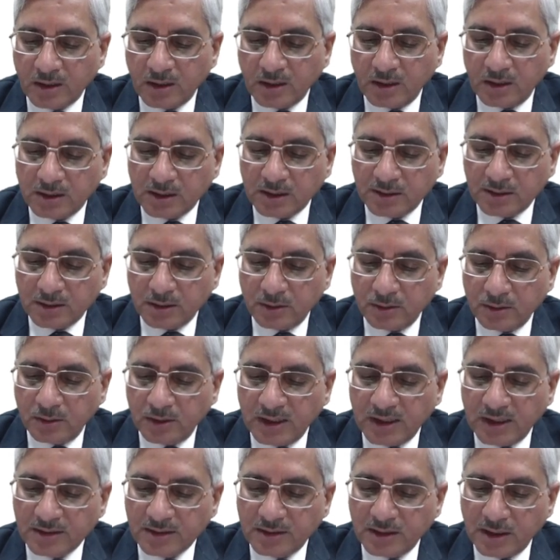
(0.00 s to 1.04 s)
eta 0
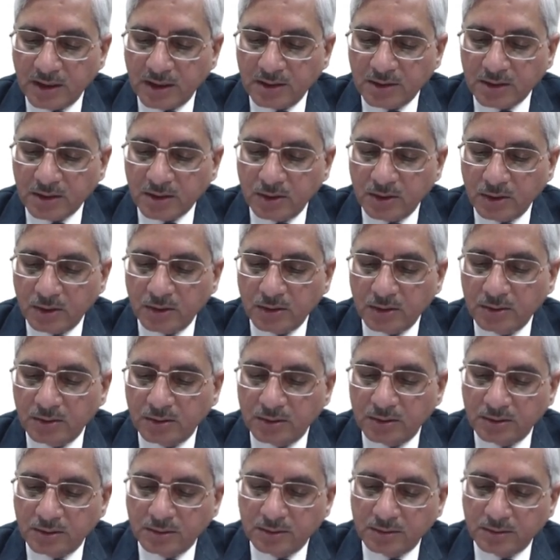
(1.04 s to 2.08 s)
less than 0,
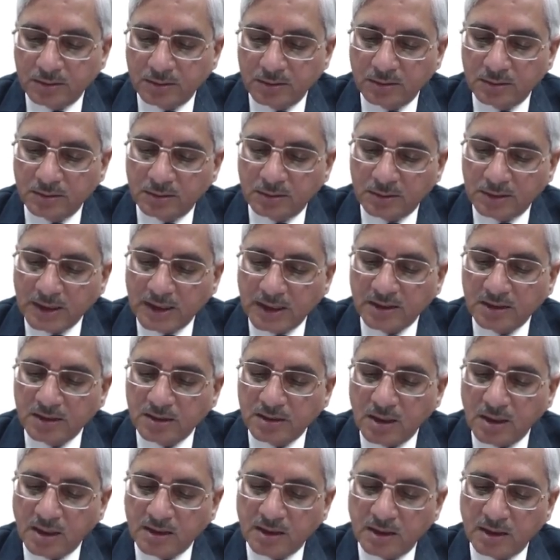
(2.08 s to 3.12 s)
that is
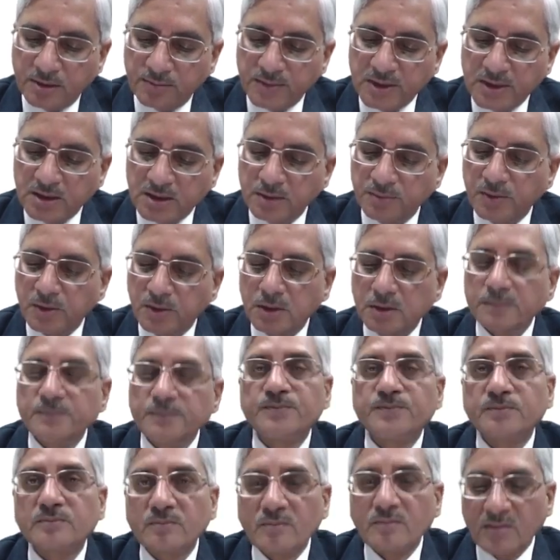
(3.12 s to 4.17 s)
not admissible,
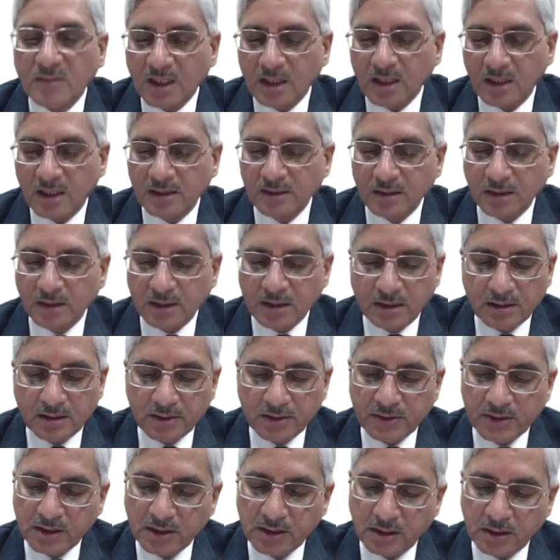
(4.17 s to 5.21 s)
and the
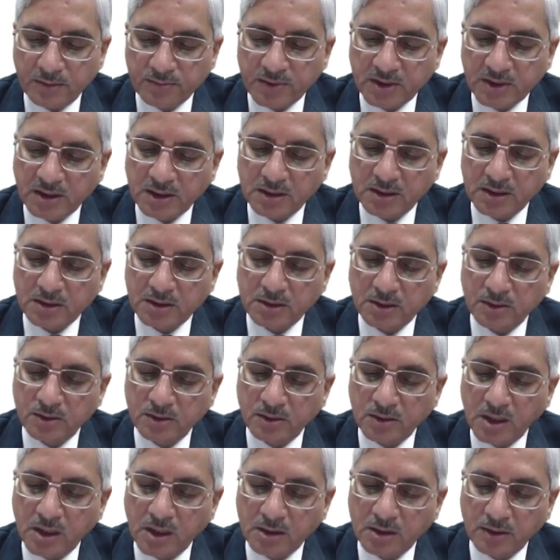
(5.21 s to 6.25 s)
condition comes eta 0
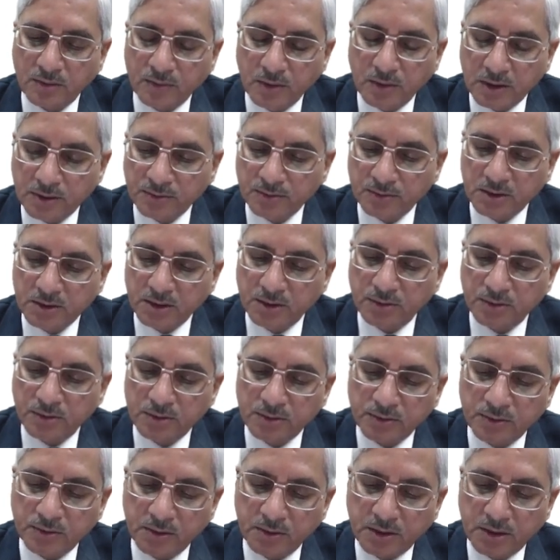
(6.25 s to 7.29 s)
not equal to 0,
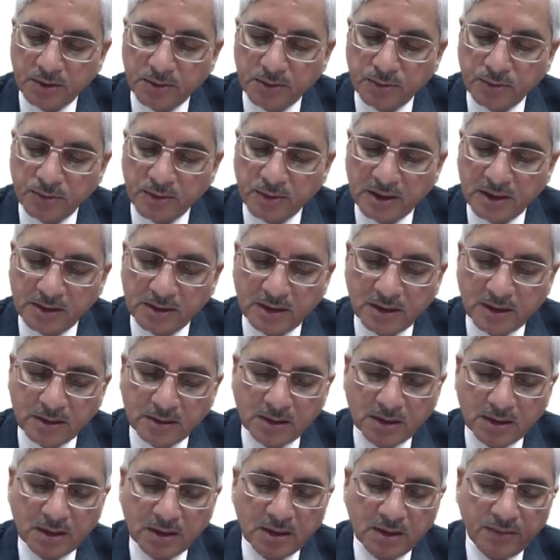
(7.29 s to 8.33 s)
so together
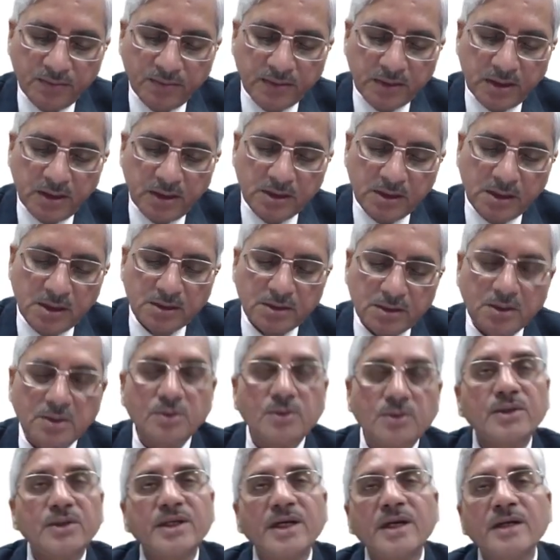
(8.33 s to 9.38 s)
they give eta
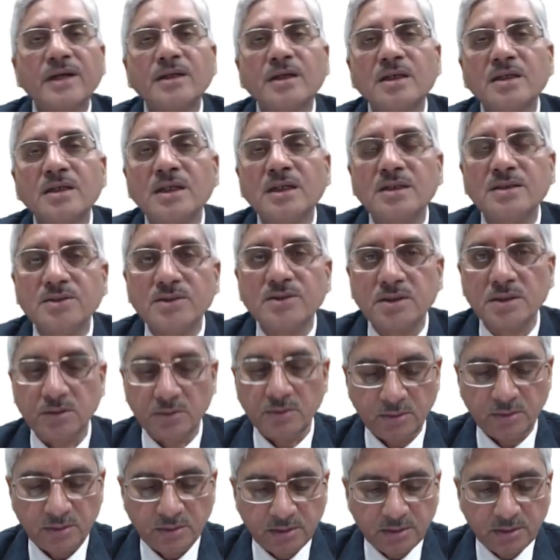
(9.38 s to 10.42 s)
0 greater than
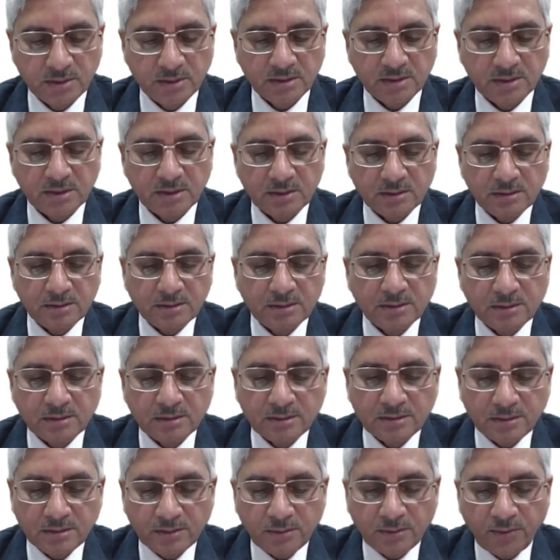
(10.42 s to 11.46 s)
0.
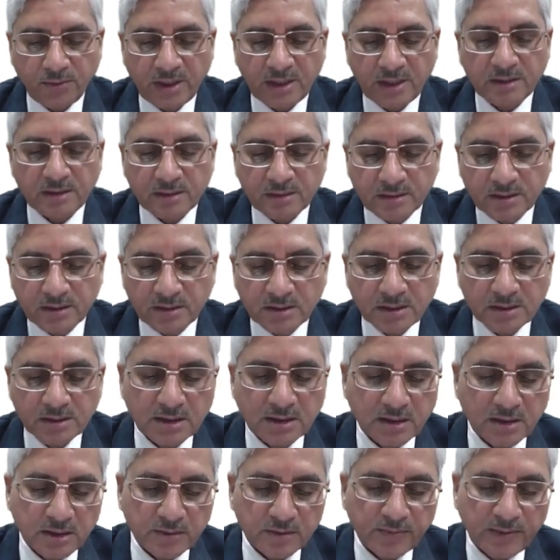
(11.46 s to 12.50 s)
When this is
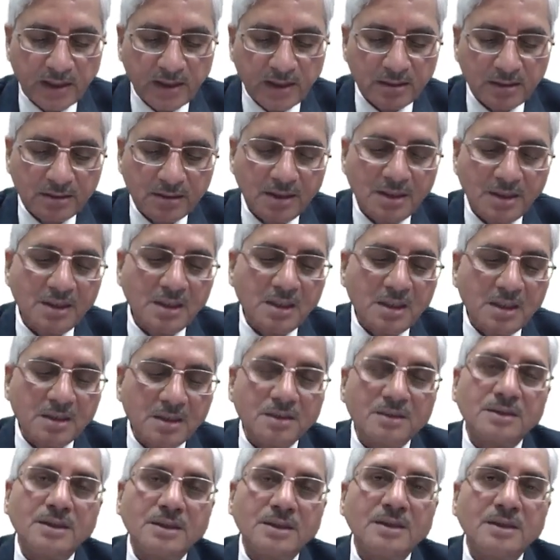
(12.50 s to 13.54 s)
satisfied,
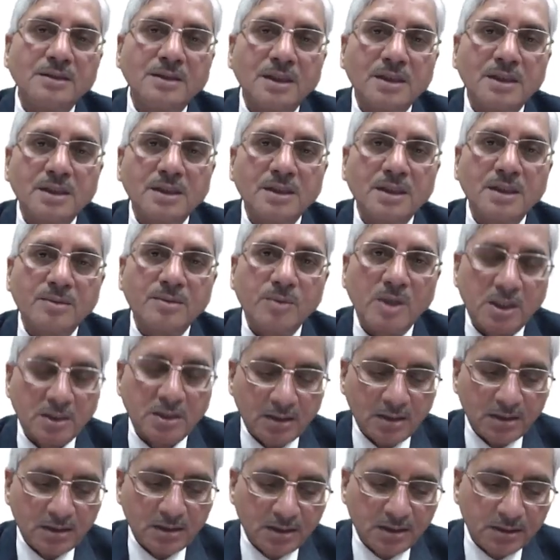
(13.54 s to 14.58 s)
then the linear
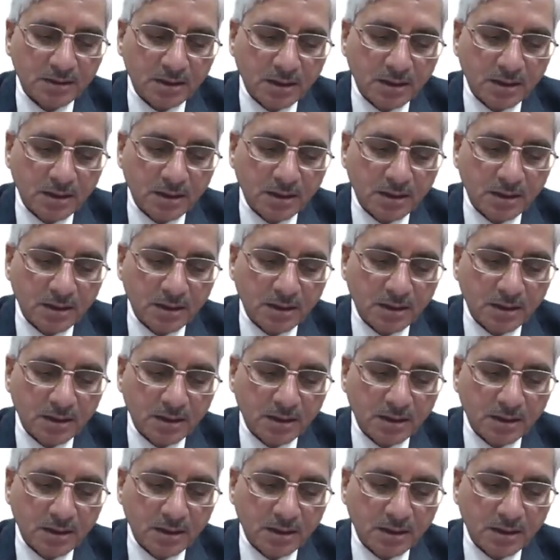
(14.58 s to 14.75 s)
model is